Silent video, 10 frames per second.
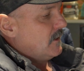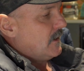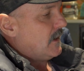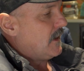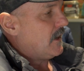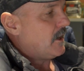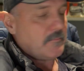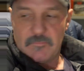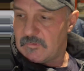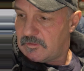
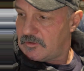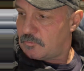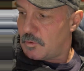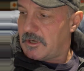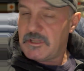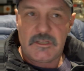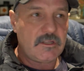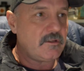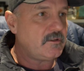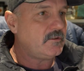This one
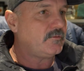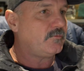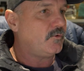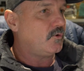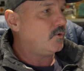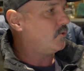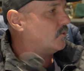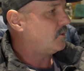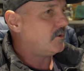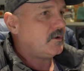here is for,
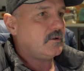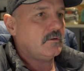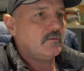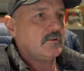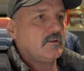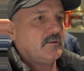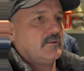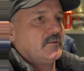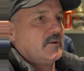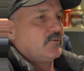getting in
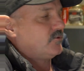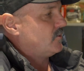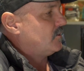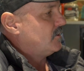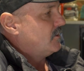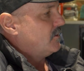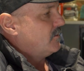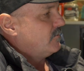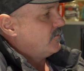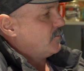camera shot,
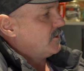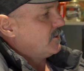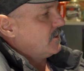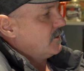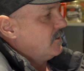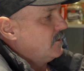for my little